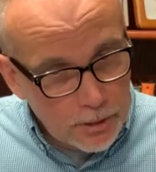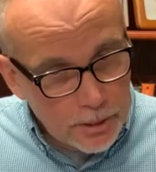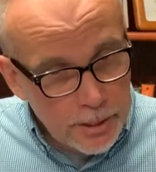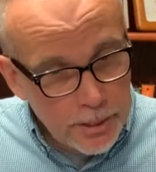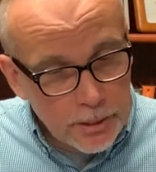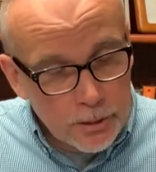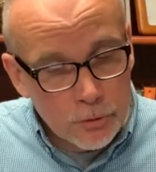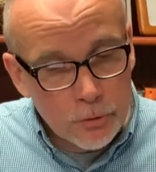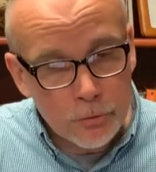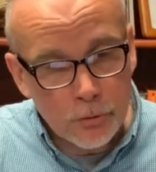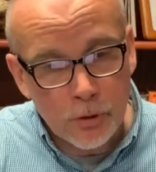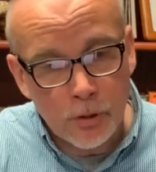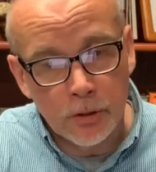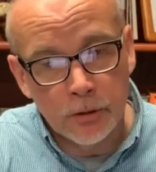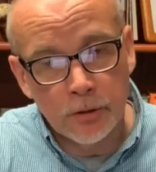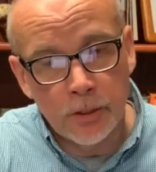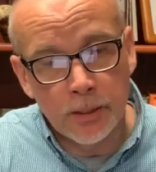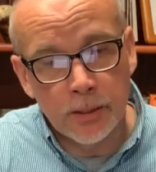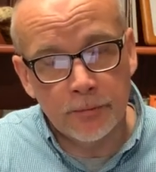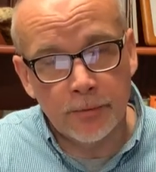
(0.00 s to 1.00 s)
it can draw a
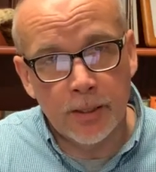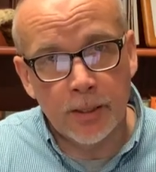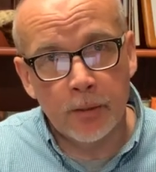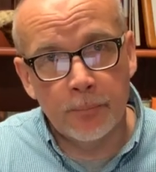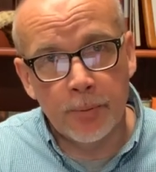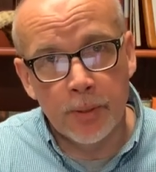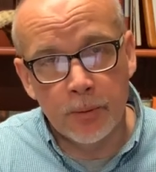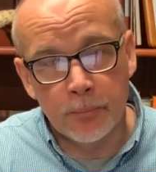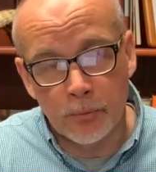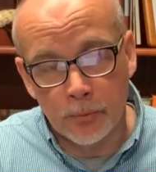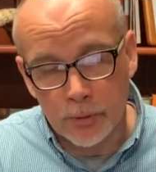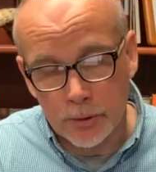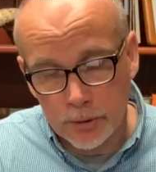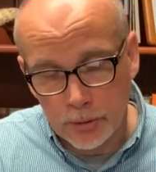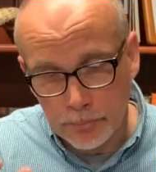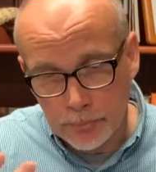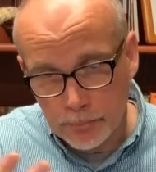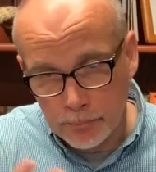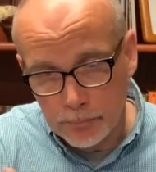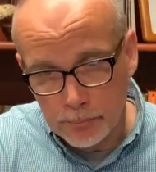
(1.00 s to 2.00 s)
lot of out of people, and it
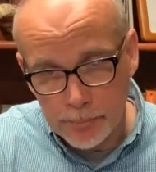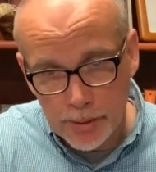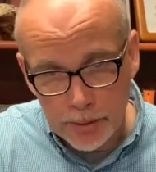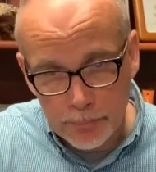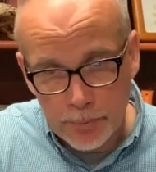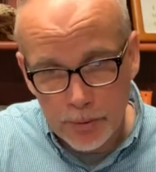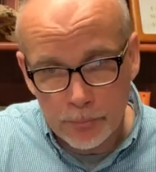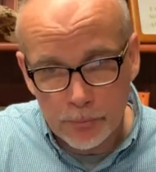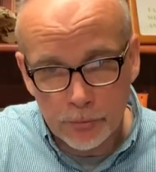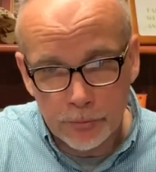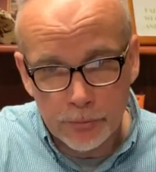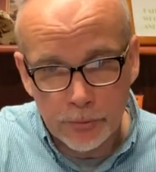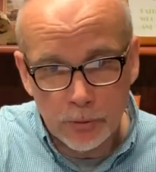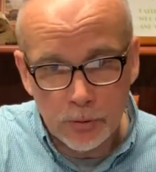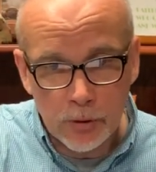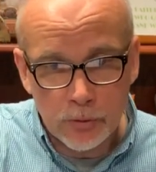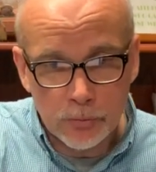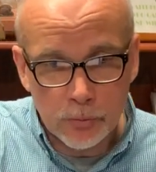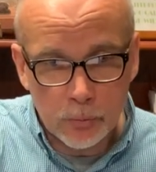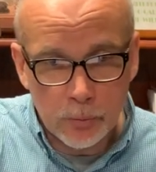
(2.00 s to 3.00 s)
can make people feel
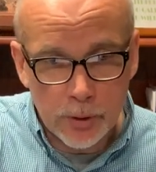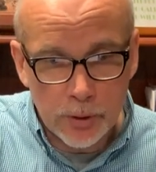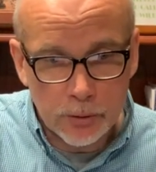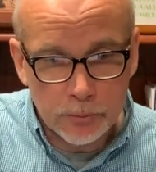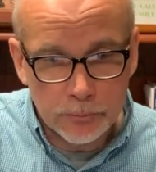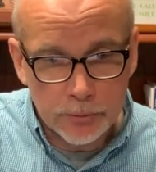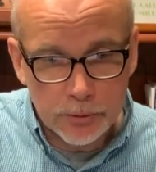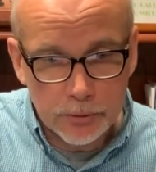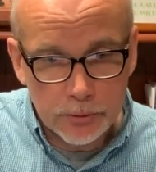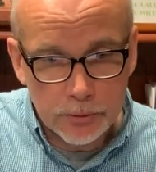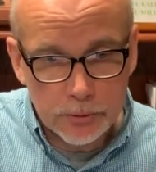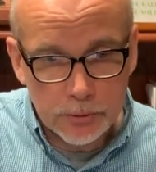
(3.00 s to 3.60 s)
overwhelmed.